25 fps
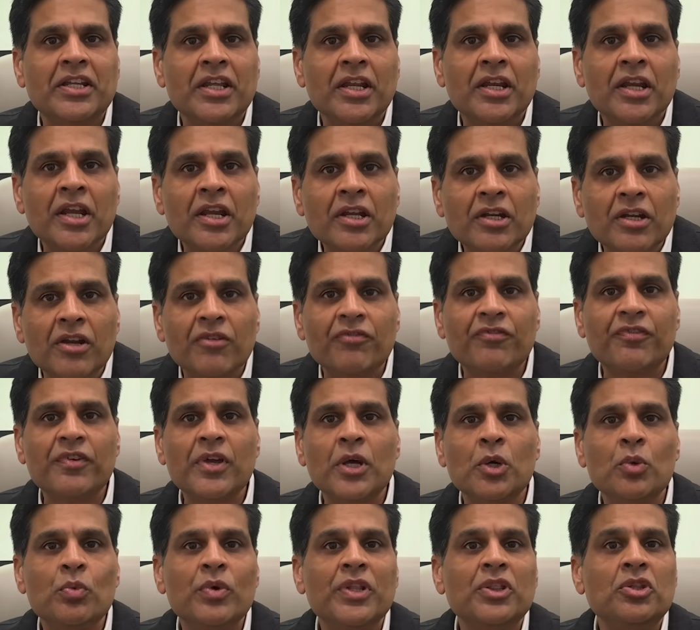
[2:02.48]
can
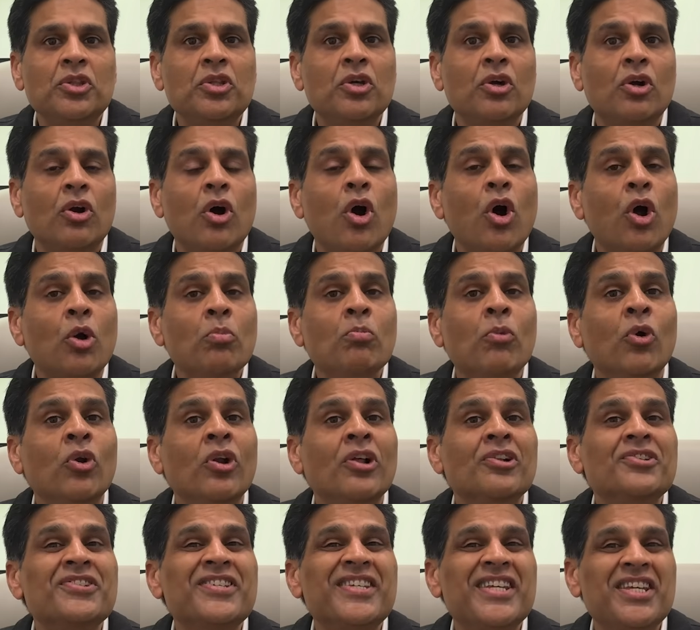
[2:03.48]
interfere with your
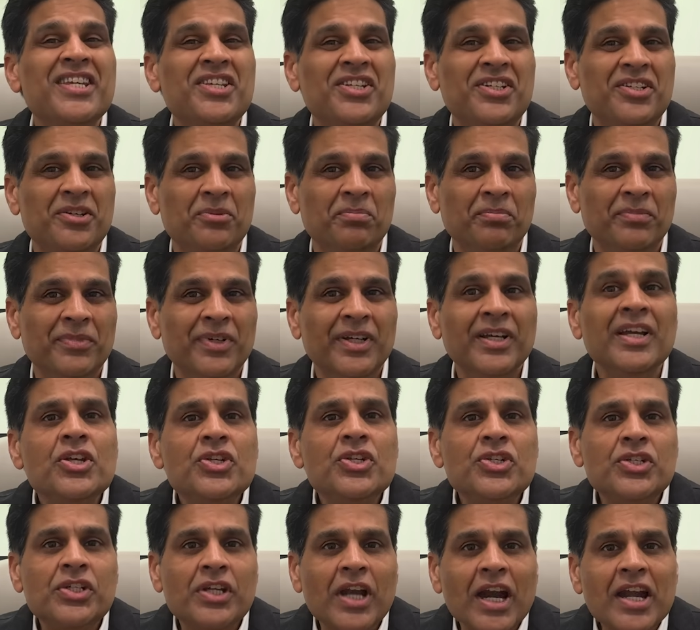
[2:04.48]
hormonal system.
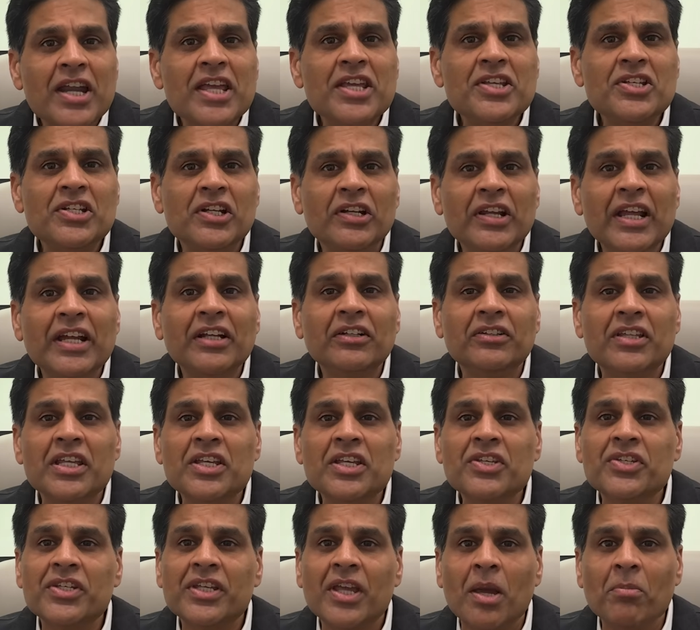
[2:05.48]
Studies link
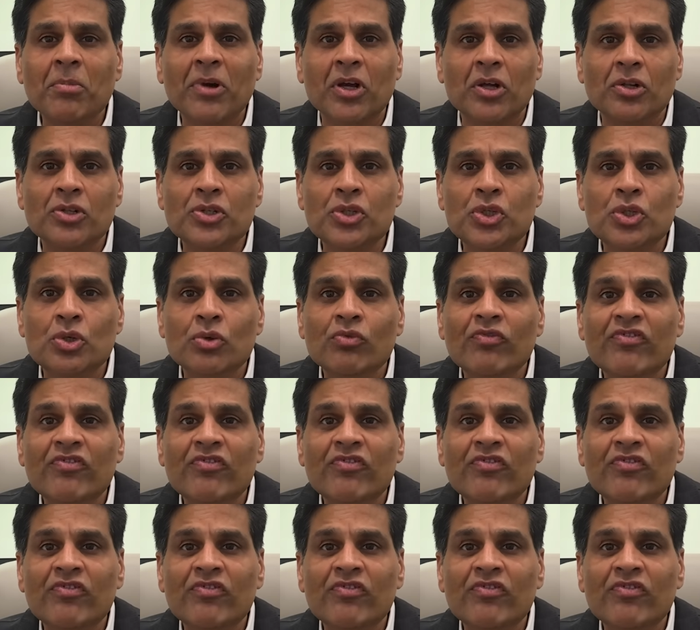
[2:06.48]
these chemicals to